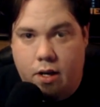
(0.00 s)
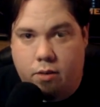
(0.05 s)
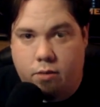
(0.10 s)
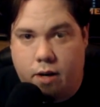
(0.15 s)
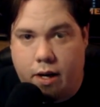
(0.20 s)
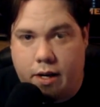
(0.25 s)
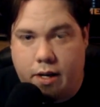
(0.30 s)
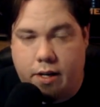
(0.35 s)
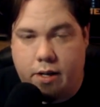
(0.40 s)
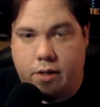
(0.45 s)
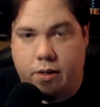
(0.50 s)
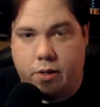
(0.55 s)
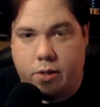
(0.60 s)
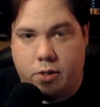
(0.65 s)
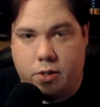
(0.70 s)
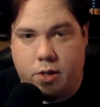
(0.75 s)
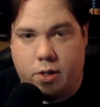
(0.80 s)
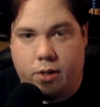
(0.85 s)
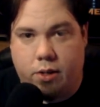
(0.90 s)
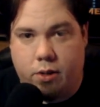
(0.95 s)
right here to
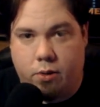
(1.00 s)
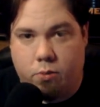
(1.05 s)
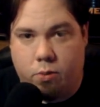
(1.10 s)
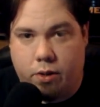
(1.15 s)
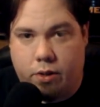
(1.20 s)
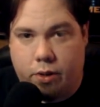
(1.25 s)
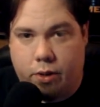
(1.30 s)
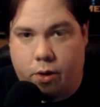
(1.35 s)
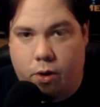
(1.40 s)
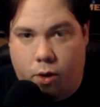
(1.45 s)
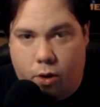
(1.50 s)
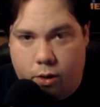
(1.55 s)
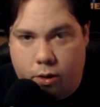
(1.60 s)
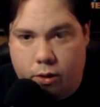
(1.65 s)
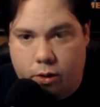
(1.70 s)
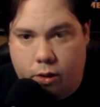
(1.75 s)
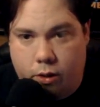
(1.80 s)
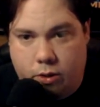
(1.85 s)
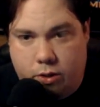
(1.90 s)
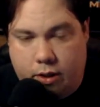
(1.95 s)
show you what the
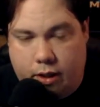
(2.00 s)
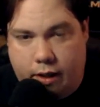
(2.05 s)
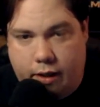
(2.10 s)
card looks